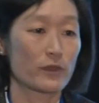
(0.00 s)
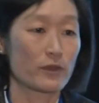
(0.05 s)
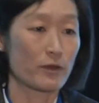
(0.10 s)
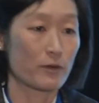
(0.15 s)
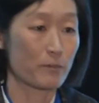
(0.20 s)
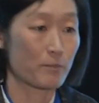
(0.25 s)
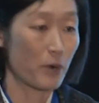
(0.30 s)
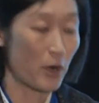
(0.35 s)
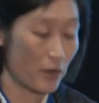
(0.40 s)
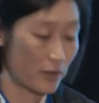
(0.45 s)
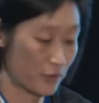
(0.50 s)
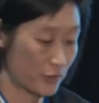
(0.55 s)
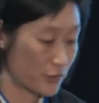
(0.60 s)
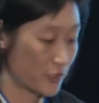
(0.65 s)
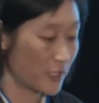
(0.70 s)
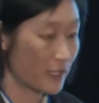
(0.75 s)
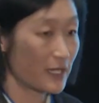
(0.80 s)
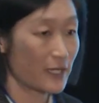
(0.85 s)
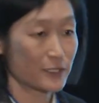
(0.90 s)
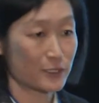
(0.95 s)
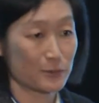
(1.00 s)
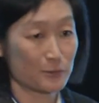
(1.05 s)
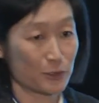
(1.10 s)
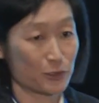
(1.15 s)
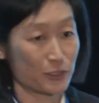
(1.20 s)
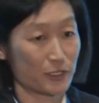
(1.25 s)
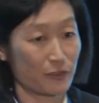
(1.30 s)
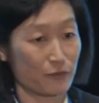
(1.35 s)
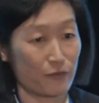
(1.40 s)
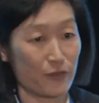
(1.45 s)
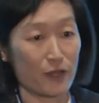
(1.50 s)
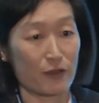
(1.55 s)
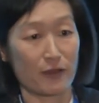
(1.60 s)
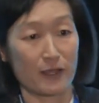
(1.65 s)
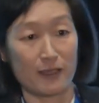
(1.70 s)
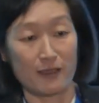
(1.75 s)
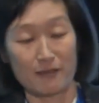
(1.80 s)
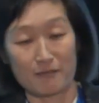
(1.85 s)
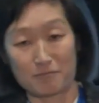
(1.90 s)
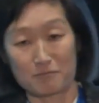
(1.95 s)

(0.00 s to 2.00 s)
our partners and customers in a very